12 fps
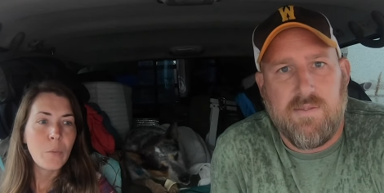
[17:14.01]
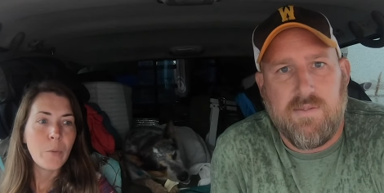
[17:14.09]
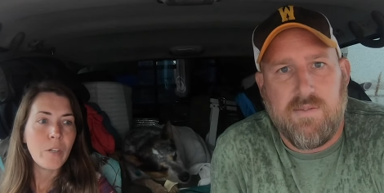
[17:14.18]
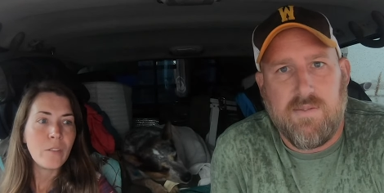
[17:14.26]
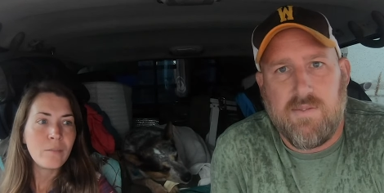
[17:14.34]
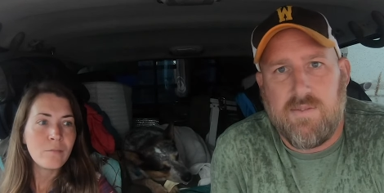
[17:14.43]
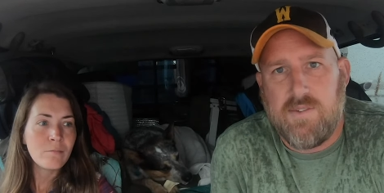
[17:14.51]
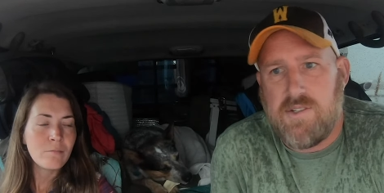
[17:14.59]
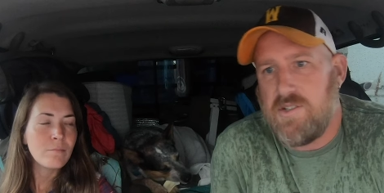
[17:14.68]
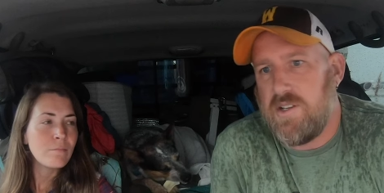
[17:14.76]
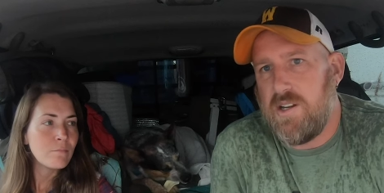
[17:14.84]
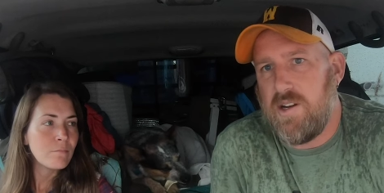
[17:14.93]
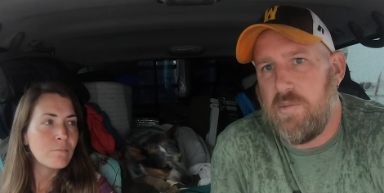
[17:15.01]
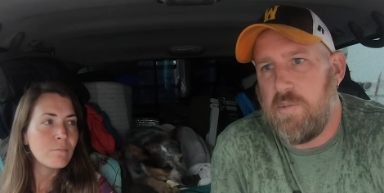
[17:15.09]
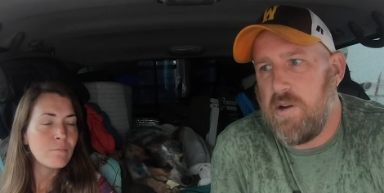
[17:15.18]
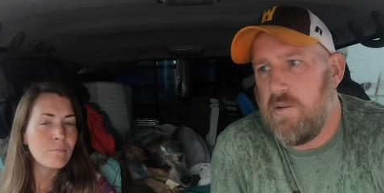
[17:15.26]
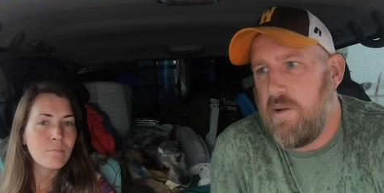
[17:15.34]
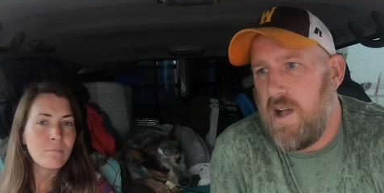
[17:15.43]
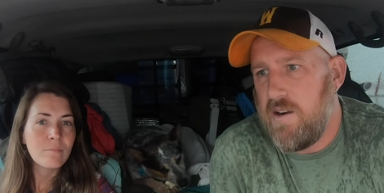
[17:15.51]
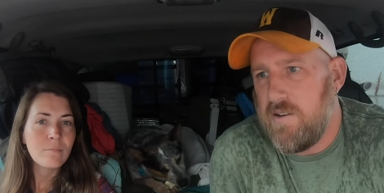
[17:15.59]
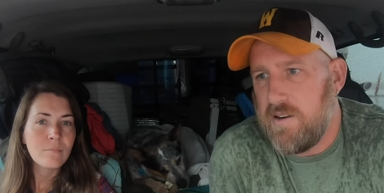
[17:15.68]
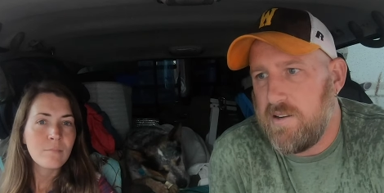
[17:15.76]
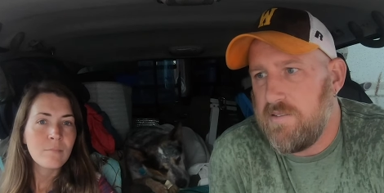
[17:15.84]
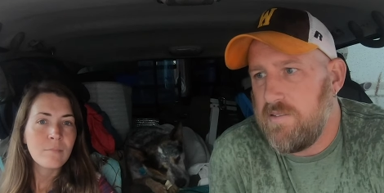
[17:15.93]
Speaker 1: Well. Which you can hear pitter
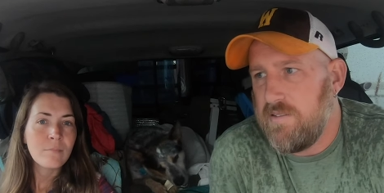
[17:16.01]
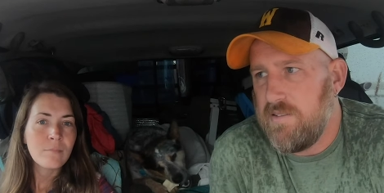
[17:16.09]
pattering